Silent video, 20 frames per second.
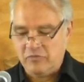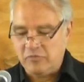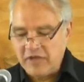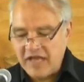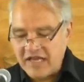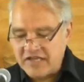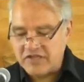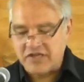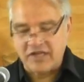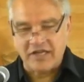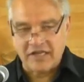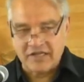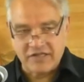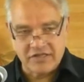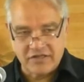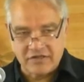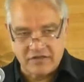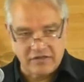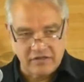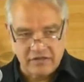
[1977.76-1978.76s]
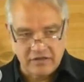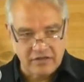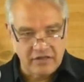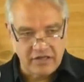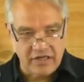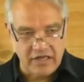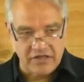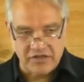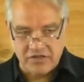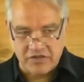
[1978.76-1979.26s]
Well, blessing is,
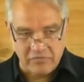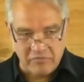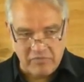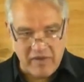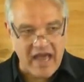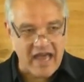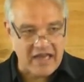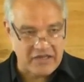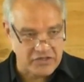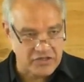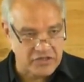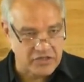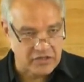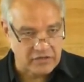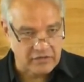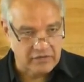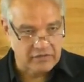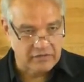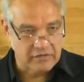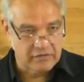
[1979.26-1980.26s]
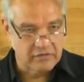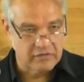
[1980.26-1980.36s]
is the best.